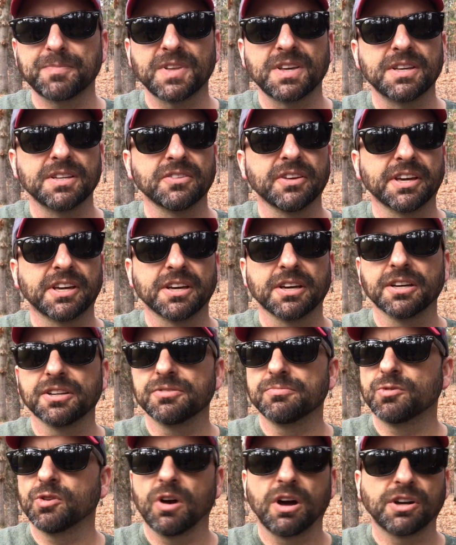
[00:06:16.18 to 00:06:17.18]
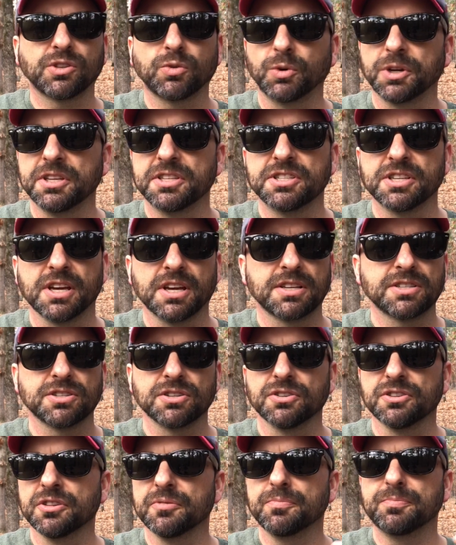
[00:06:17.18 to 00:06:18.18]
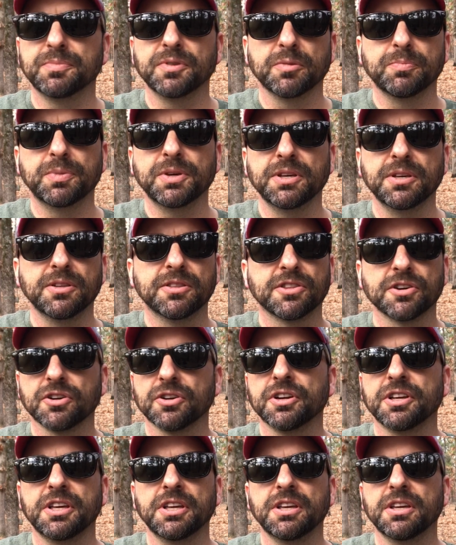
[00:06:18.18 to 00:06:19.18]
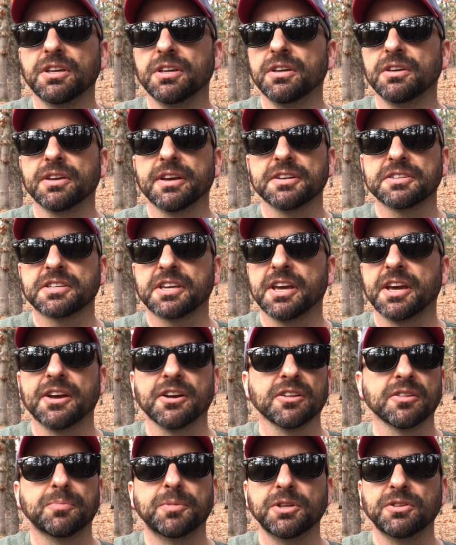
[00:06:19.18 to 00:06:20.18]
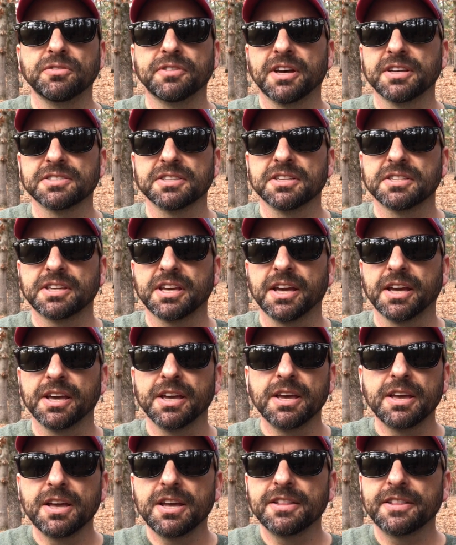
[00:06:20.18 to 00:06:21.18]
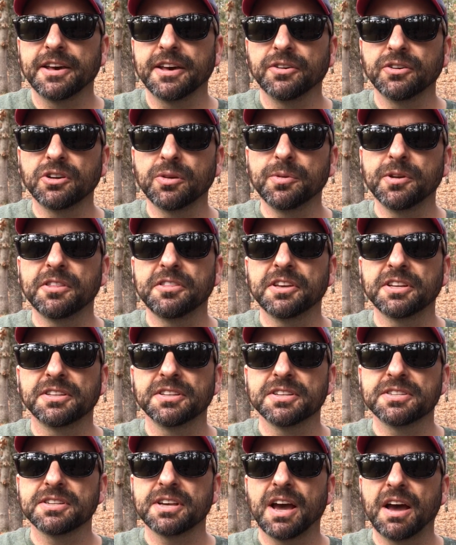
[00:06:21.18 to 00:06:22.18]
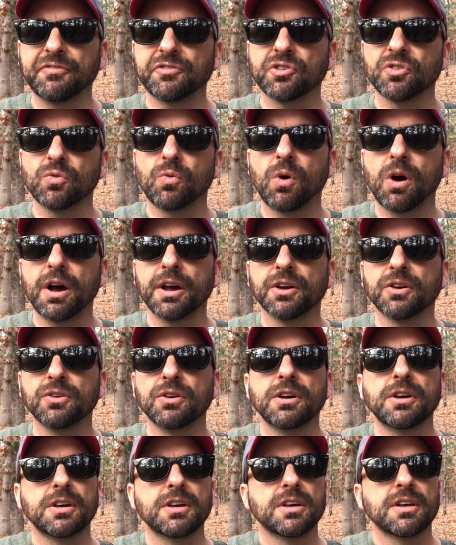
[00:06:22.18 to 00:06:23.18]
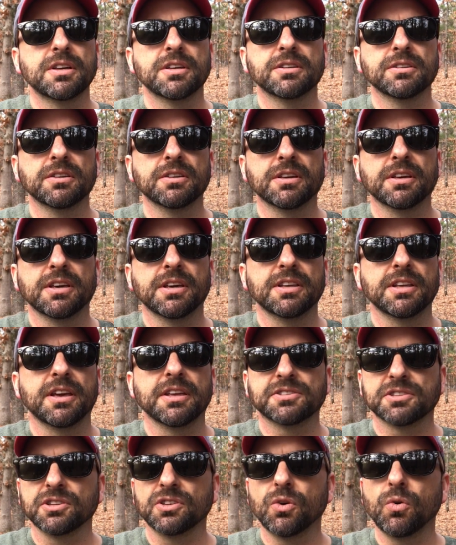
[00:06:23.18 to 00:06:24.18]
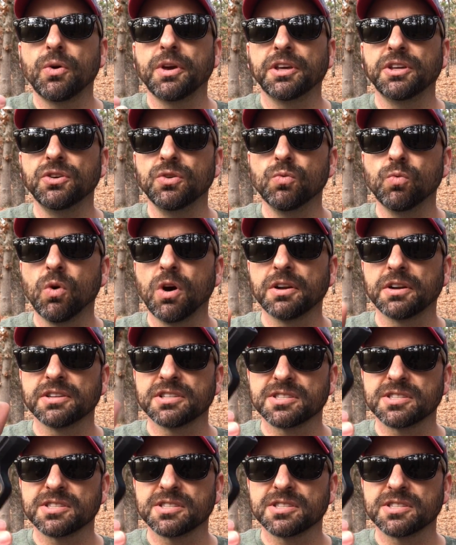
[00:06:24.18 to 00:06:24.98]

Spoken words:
in like a Glock 26 or the P30 SK or the P2000 SK. That little bit of thickness, after a while, it's annoying. You want a